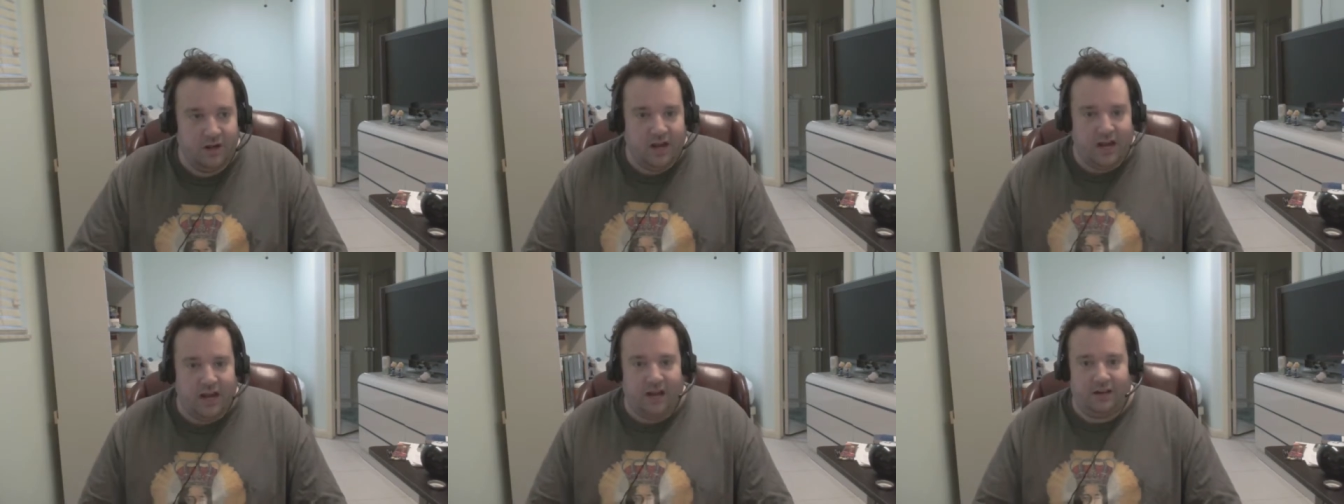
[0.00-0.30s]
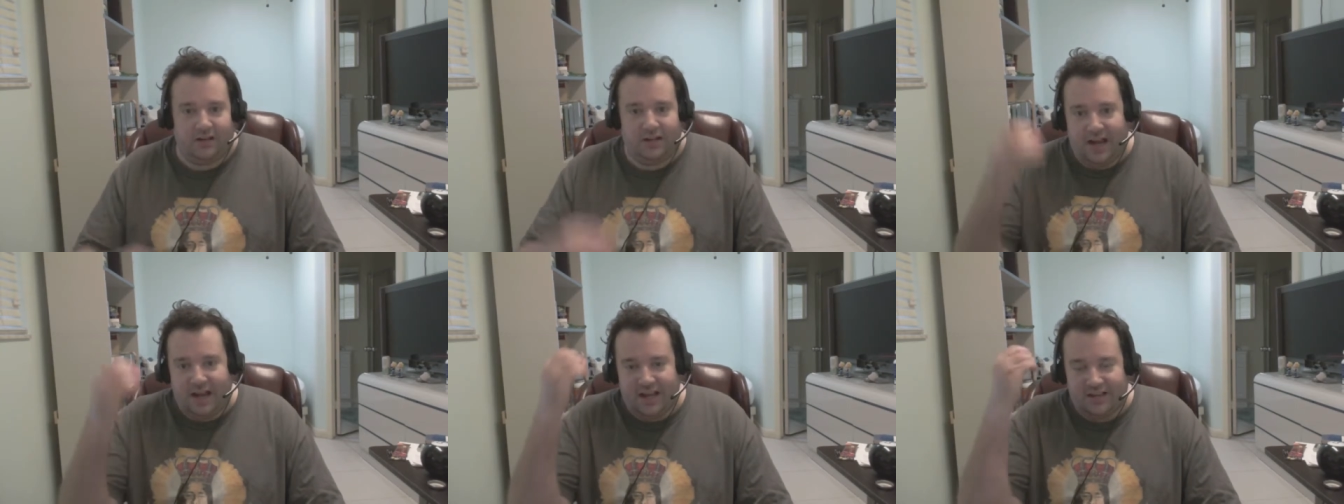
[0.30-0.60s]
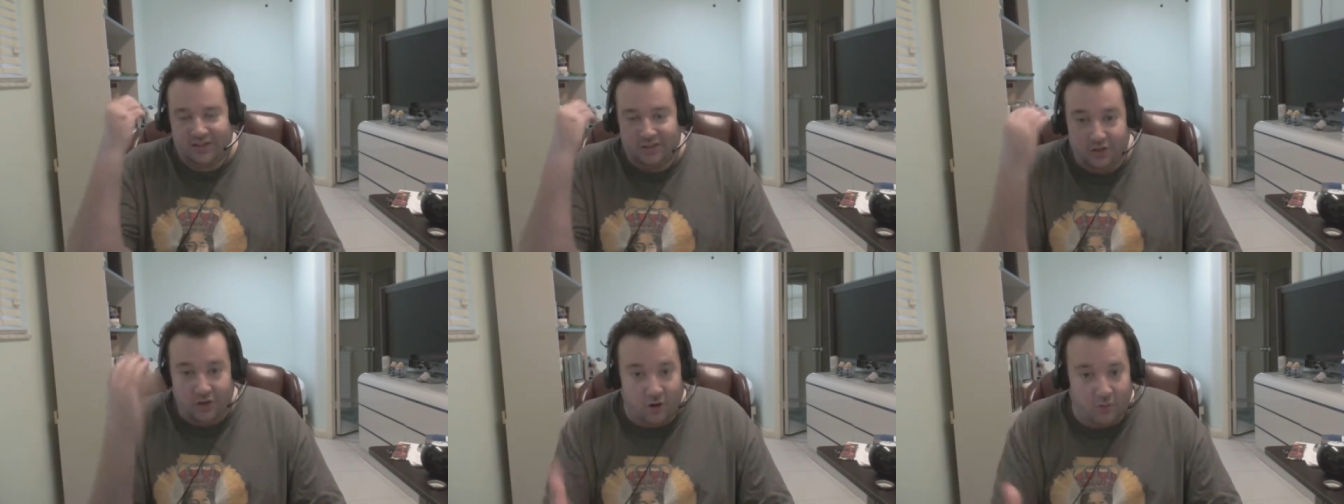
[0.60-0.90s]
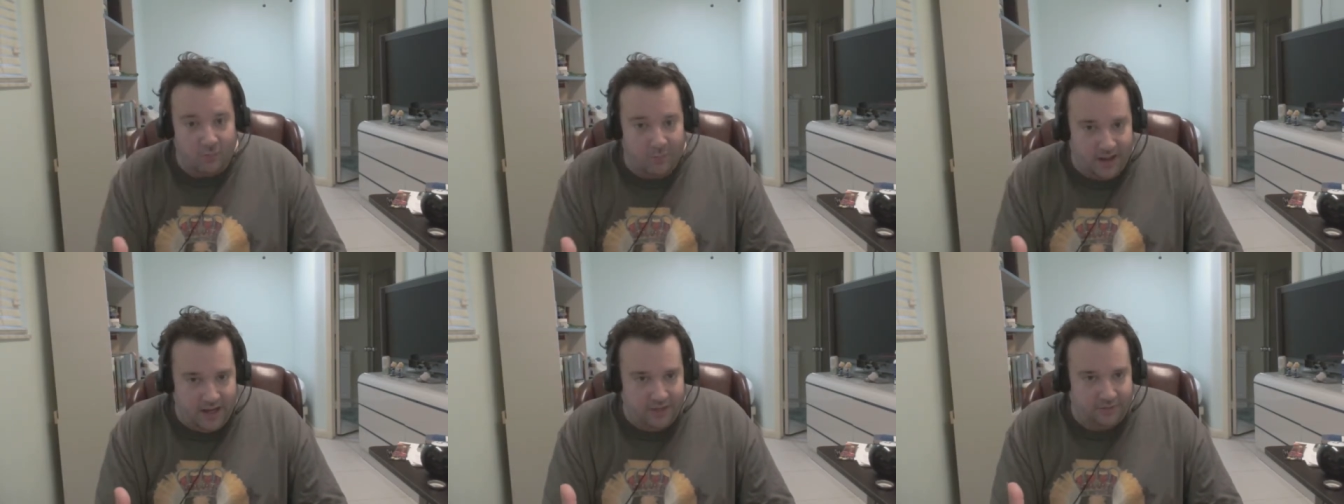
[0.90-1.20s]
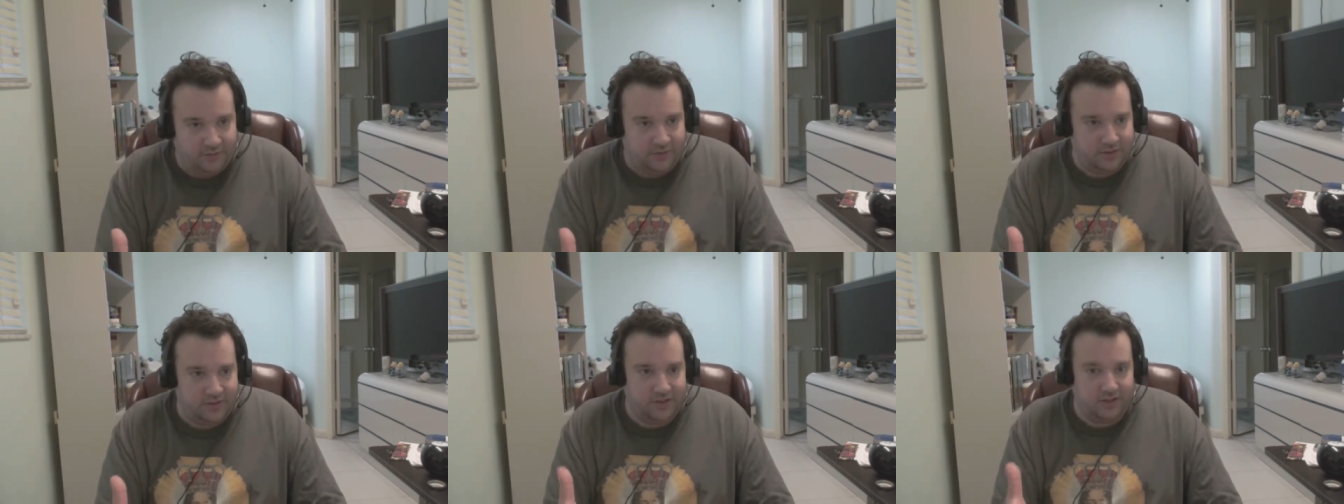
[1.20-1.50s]
and it has no
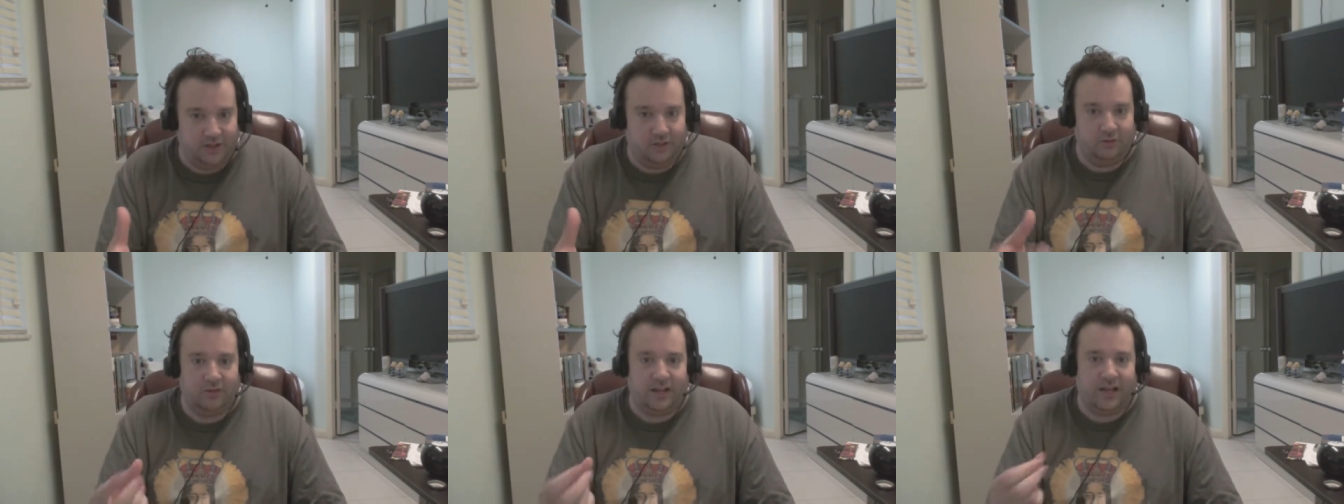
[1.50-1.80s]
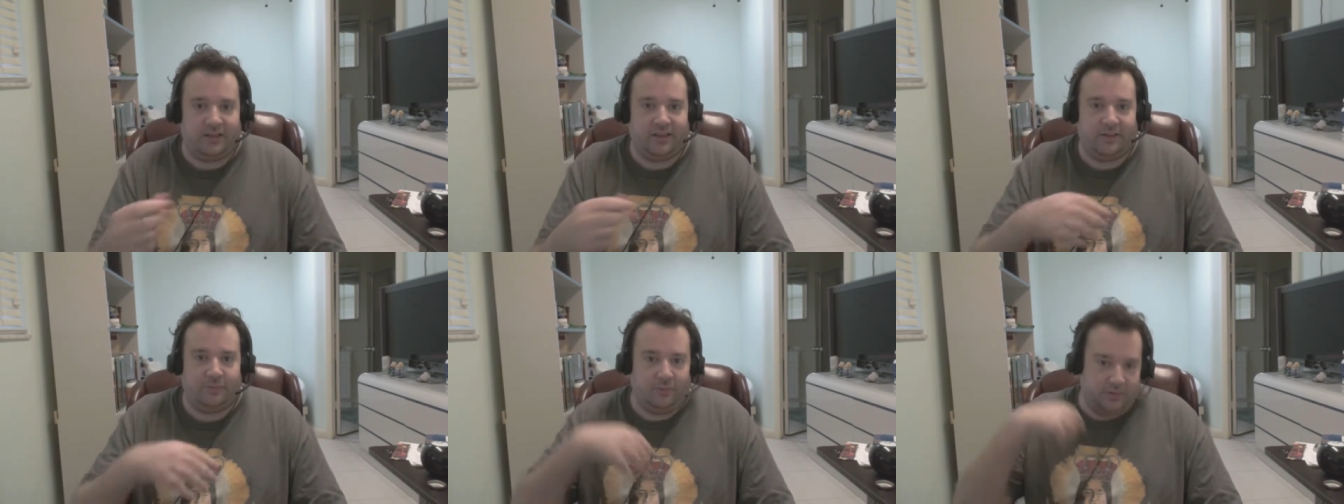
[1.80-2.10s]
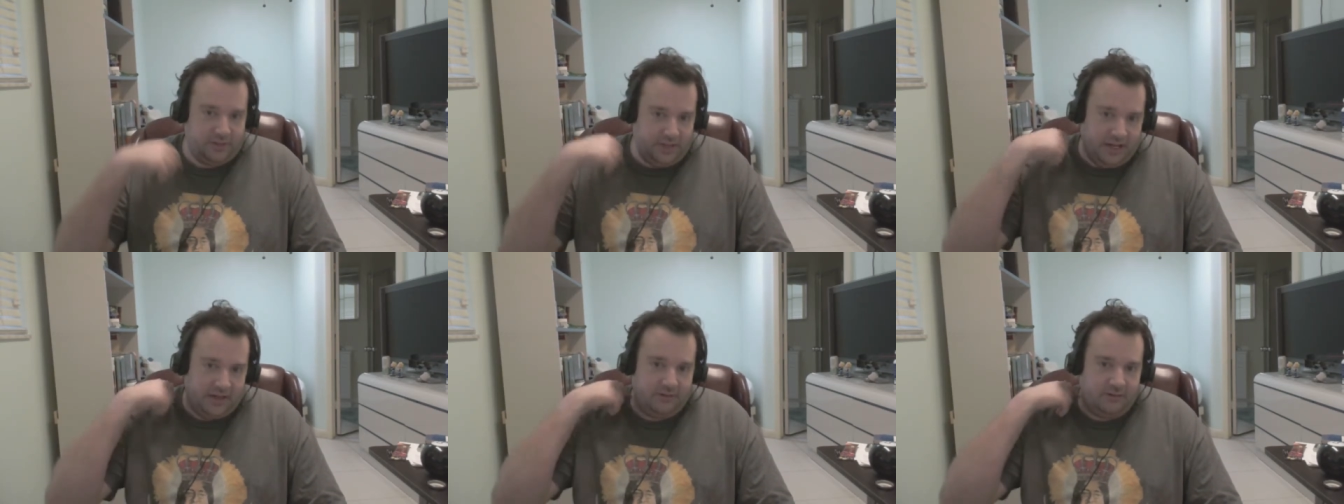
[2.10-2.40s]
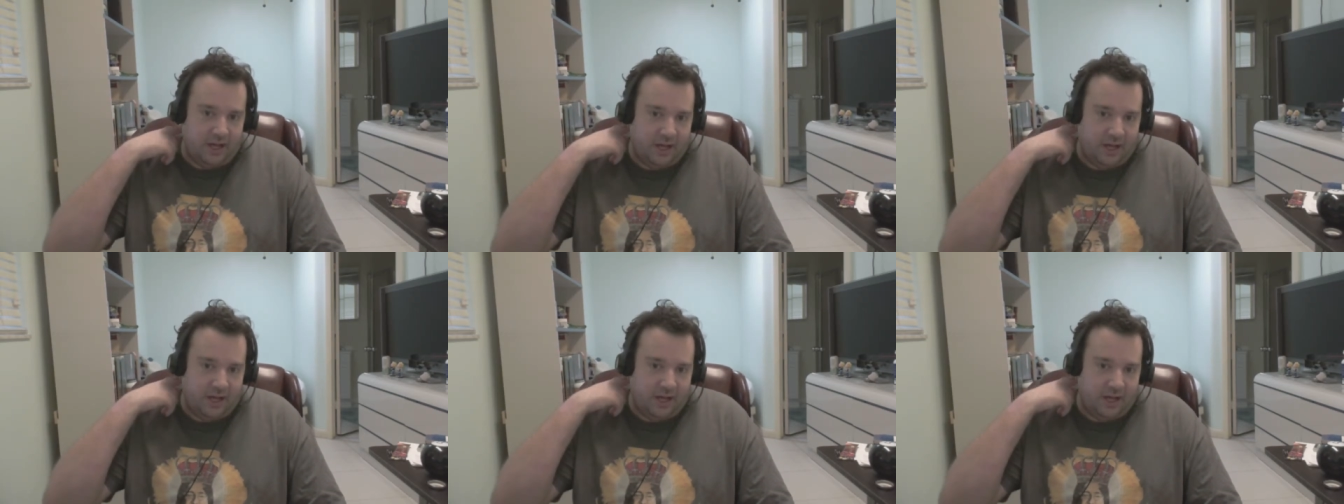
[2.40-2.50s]
benefit to you like they pretend